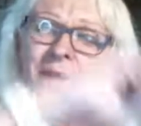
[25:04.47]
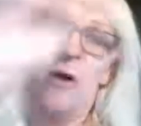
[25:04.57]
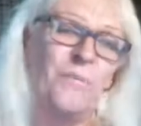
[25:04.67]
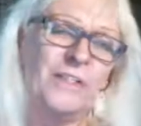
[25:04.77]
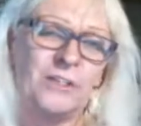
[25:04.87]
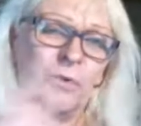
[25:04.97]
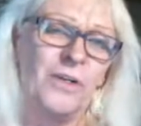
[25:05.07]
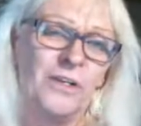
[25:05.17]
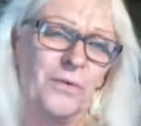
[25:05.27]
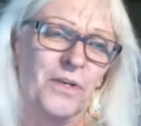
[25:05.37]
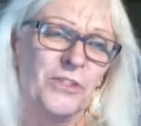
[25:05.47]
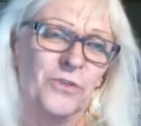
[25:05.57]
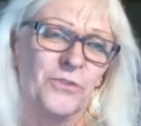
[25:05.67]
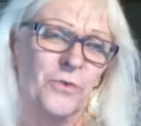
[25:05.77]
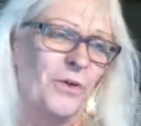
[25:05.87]
I hope that's a really good
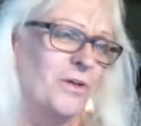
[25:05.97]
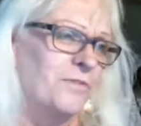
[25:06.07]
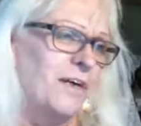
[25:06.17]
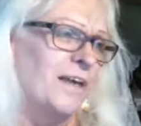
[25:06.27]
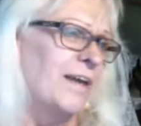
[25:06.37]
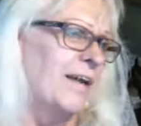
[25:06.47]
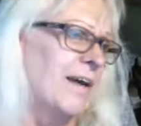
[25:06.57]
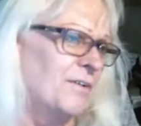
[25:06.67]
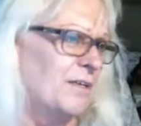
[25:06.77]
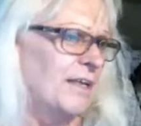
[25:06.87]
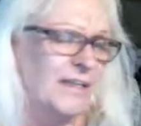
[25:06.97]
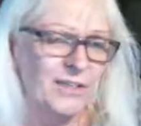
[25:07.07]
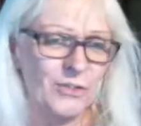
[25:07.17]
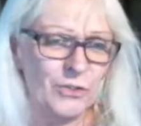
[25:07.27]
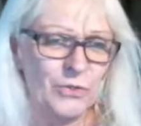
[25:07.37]
resource for you to find out how to get
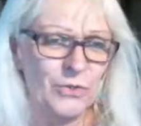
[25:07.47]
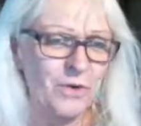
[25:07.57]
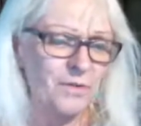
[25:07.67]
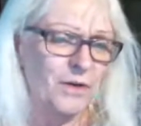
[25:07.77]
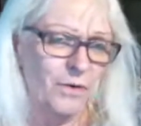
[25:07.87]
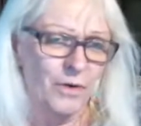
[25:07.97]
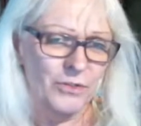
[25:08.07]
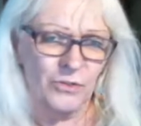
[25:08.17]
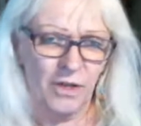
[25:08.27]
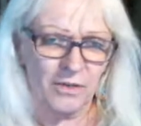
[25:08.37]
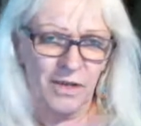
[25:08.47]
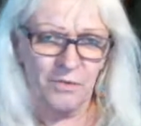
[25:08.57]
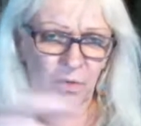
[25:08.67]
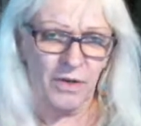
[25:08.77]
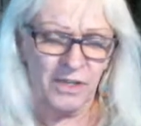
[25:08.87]
into federalregister.gov and
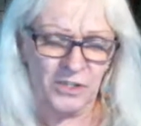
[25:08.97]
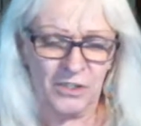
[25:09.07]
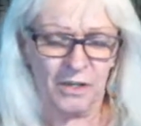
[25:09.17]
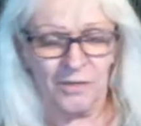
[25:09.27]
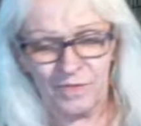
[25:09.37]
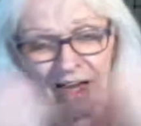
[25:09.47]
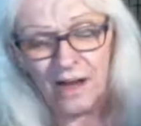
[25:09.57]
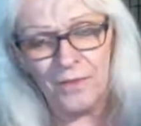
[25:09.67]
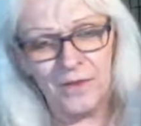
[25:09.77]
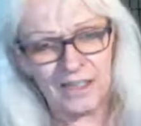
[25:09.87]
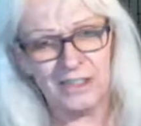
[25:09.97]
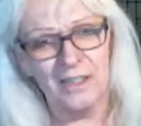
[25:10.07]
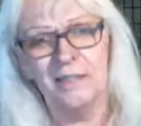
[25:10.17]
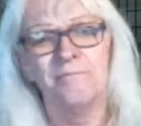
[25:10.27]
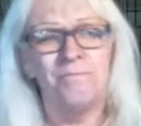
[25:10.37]
regulations.gov. Now, the next
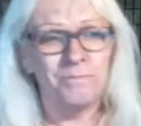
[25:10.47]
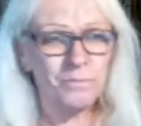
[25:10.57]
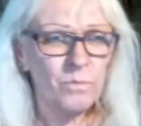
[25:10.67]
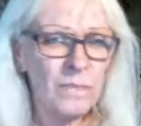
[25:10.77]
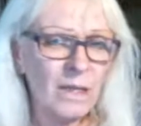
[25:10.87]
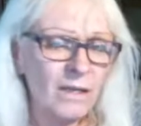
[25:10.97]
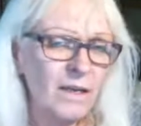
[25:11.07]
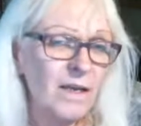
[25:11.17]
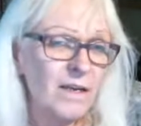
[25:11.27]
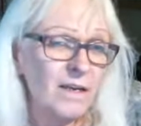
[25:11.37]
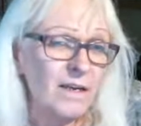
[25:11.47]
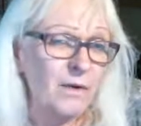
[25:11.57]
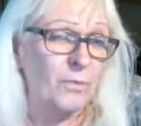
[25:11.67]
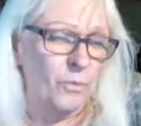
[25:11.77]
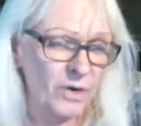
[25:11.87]
thing, I
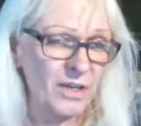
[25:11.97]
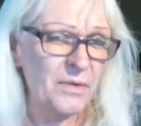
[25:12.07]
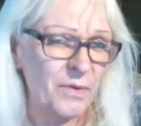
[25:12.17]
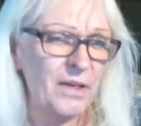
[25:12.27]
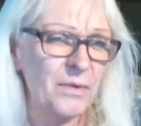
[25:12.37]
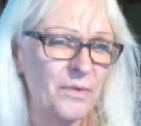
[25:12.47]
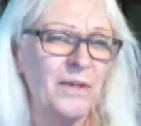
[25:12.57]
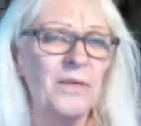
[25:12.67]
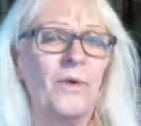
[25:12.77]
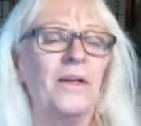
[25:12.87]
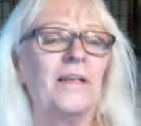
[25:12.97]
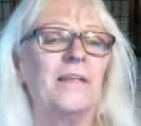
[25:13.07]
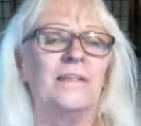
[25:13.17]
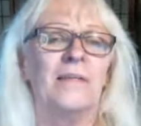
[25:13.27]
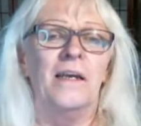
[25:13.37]
really, really, really want to
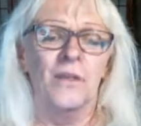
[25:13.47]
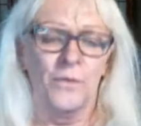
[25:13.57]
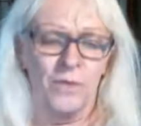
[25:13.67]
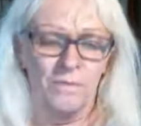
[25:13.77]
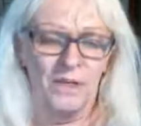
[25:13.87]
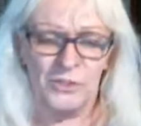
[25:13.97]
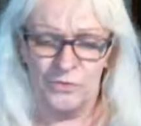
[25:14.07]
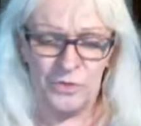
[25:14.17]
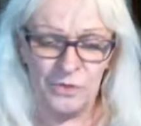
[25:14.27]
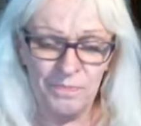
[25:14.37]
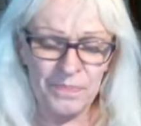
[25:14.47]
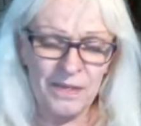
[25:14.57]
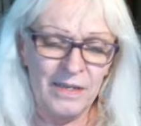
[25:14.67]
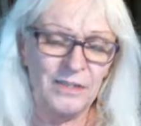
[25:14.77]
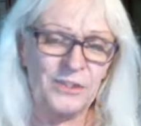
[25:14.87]
get together with a bunch of you
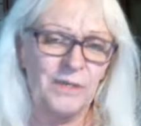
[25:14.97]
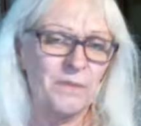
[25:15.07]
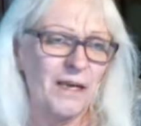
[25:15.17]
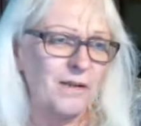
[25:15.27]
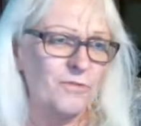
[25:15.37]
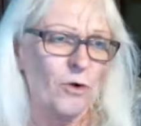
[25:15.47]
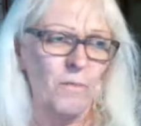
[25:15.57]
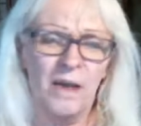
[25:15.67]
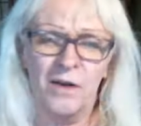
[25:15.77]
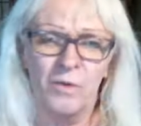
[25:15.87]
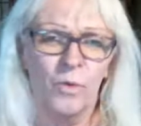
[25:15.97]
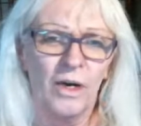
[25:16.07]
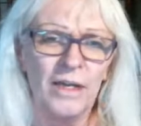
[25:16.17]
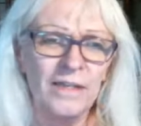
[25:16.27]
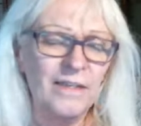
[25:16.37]
in some kind of format or
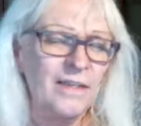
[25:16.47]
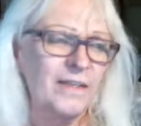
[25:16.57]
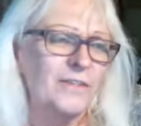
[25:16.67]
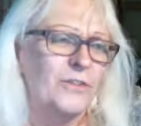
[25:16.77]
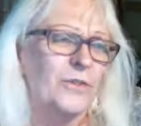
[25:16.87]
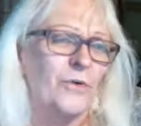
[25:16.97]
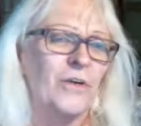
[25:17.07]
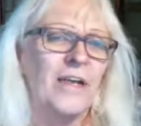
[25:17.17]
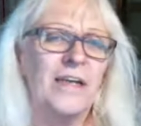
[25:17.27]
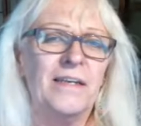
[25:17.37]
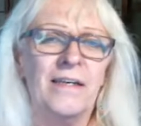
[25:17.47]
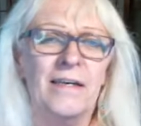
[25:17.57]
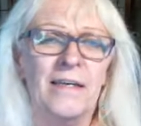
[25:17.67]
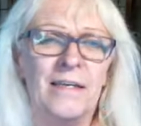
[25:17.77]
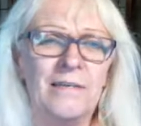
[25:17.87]
way to create
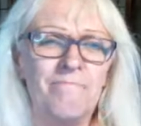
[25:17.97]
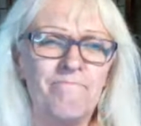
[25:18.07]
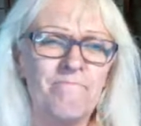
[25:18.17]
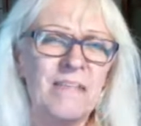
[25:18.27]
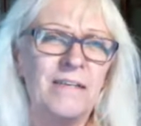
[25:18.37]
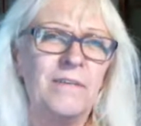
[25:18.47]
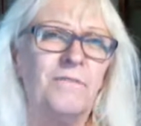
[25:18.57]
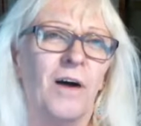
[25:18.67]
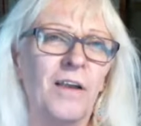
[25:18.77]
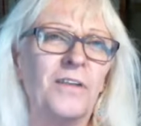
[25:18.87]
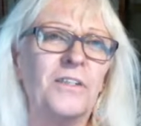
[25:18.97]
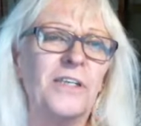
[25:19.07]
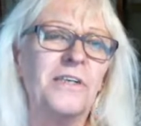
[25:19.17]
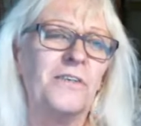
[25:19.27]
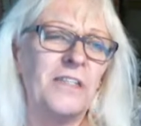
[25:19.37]
a
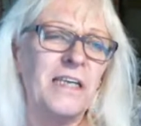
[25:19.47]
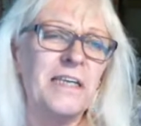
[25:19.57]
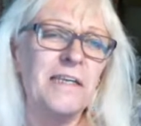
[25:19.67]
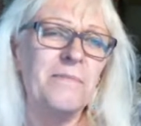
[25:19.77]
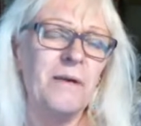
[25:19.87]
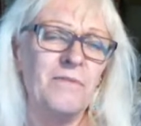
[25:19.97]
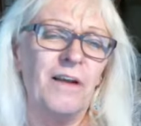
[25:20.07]
volunteer team